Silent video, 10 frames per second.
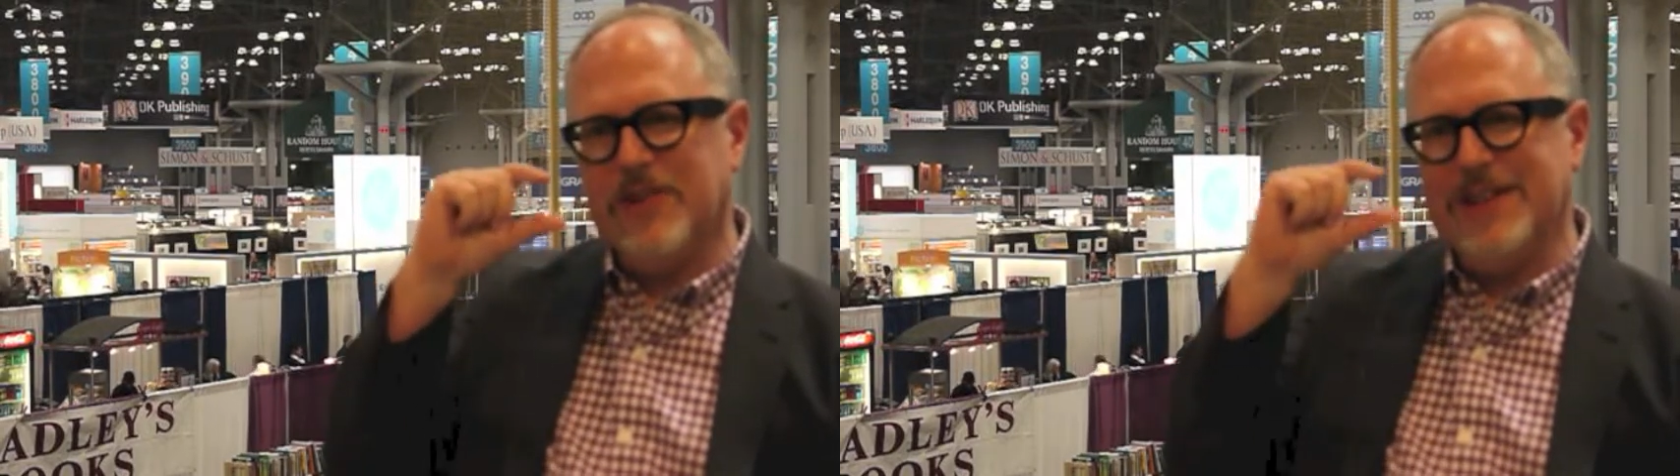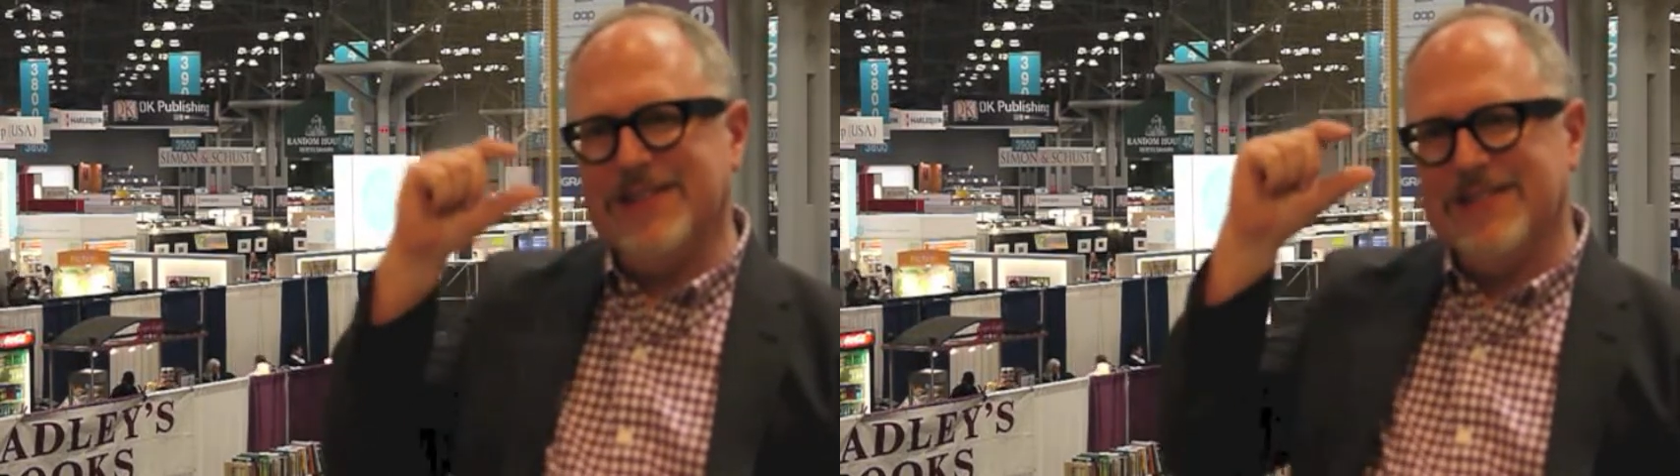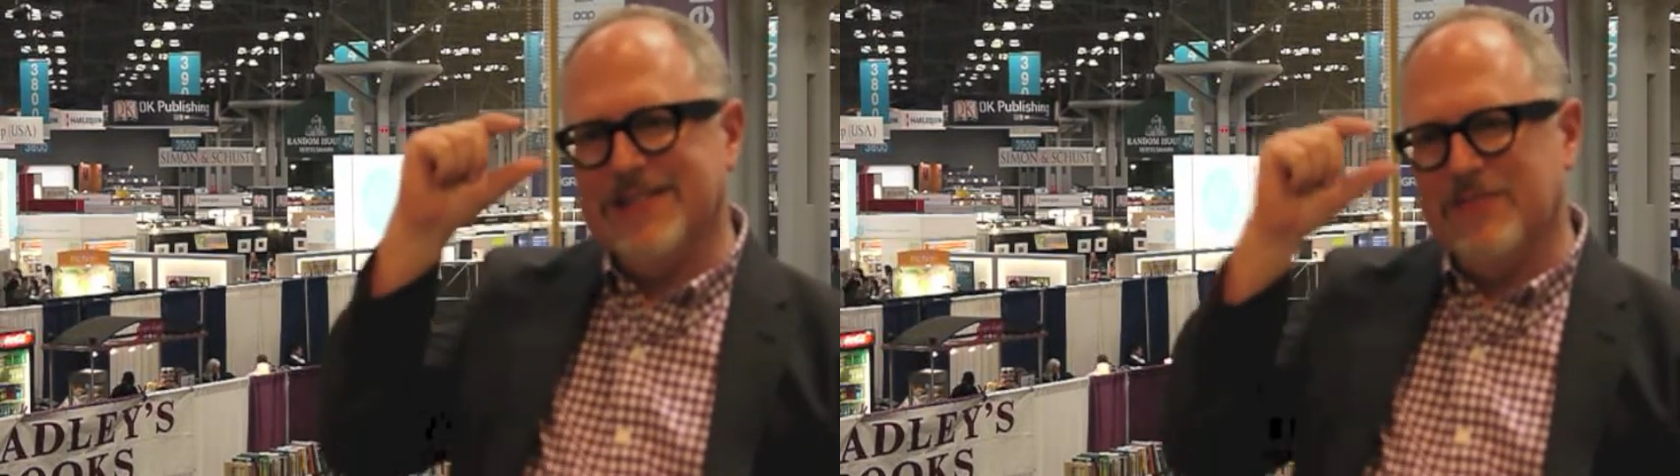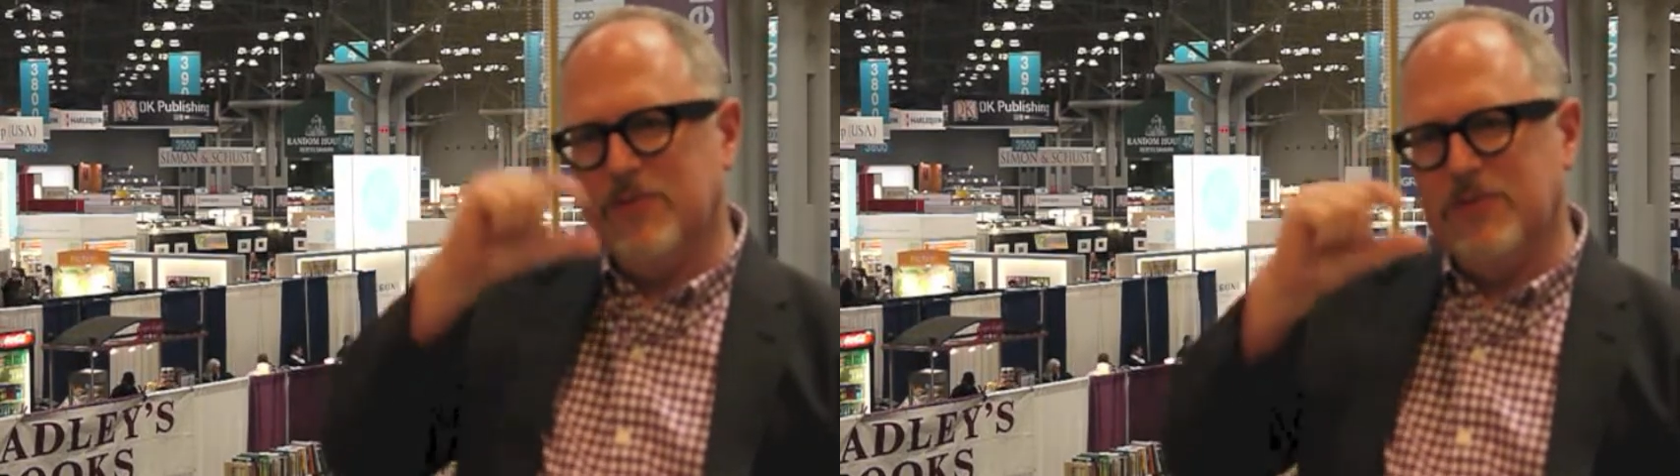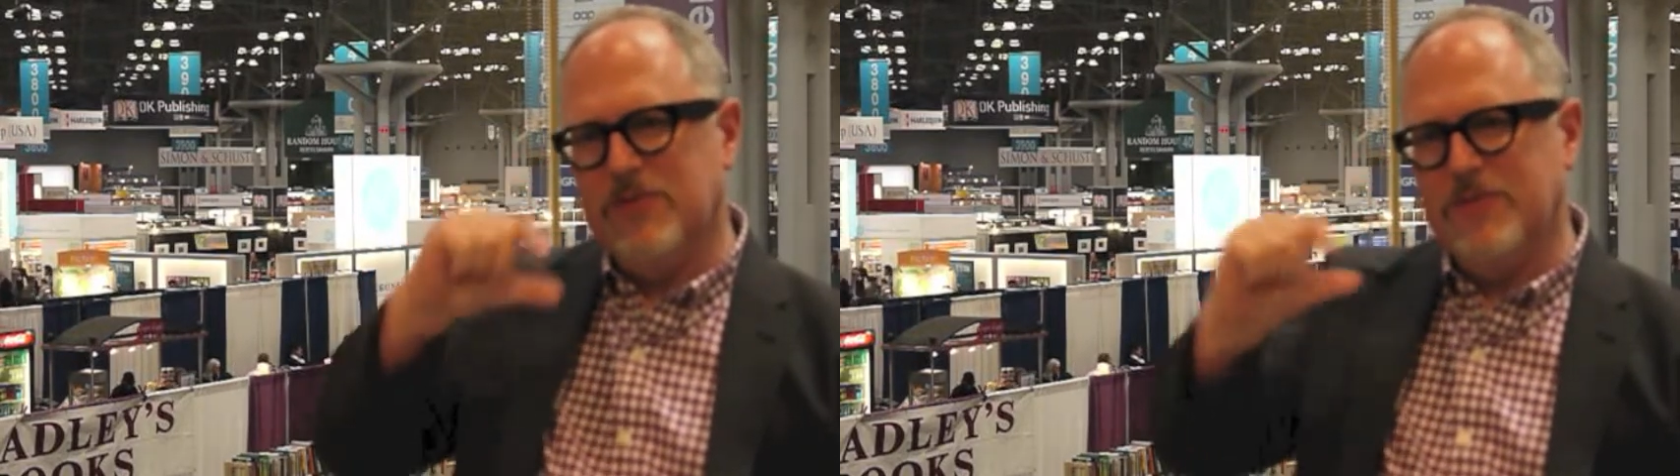right?
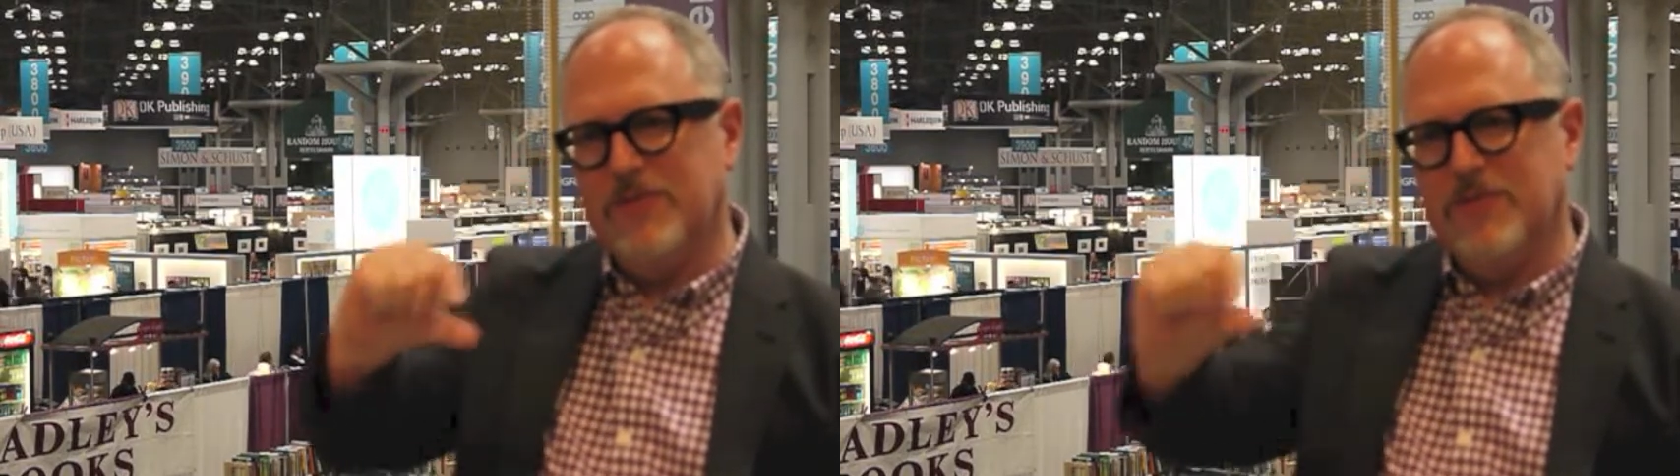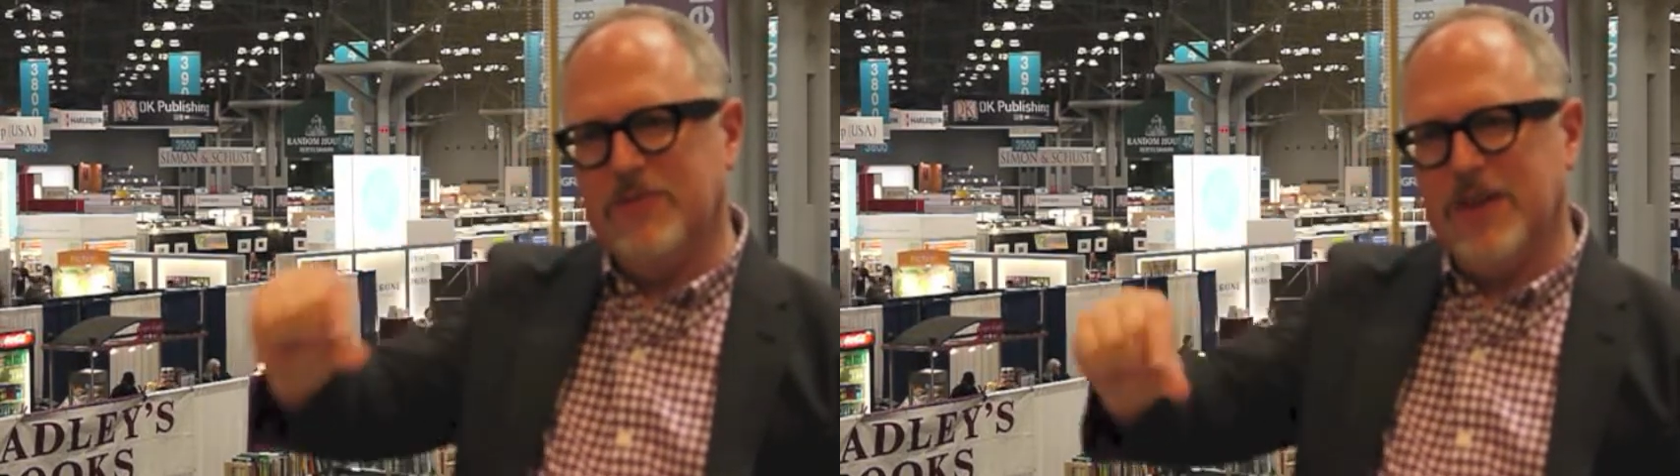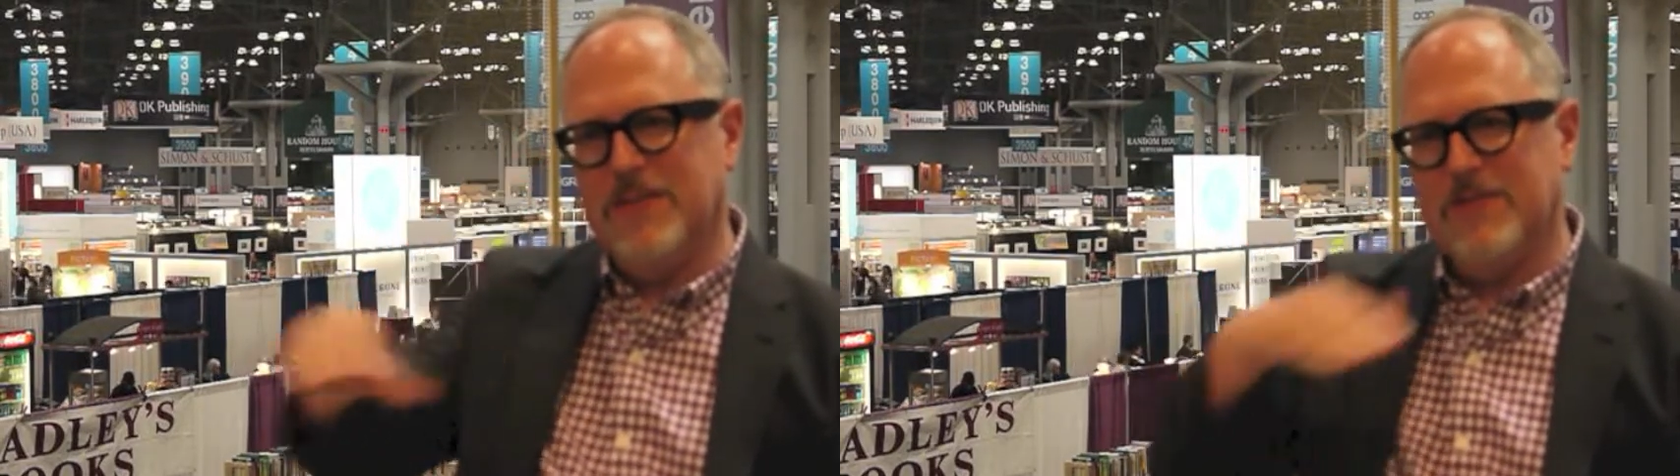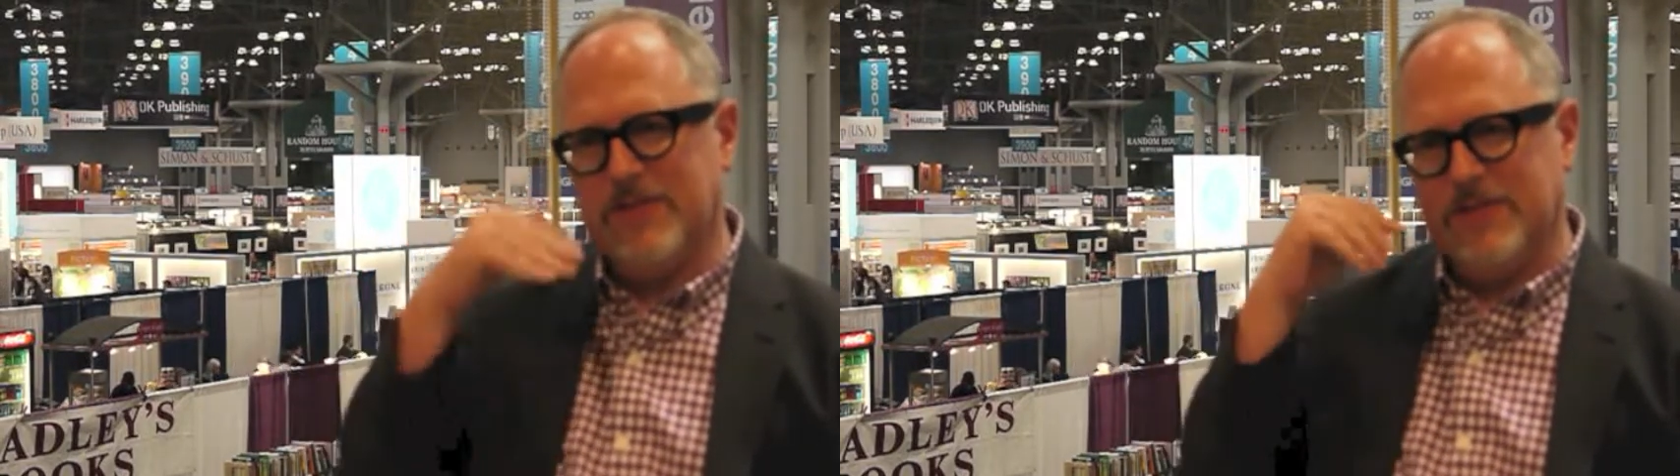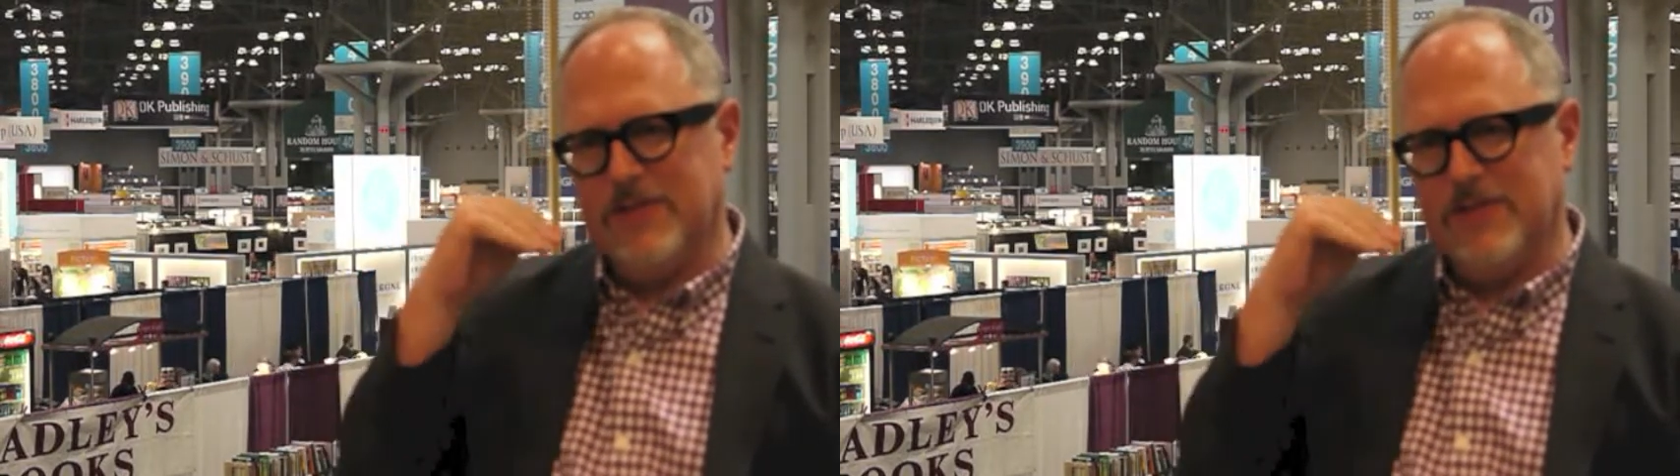One, two, three, four, five.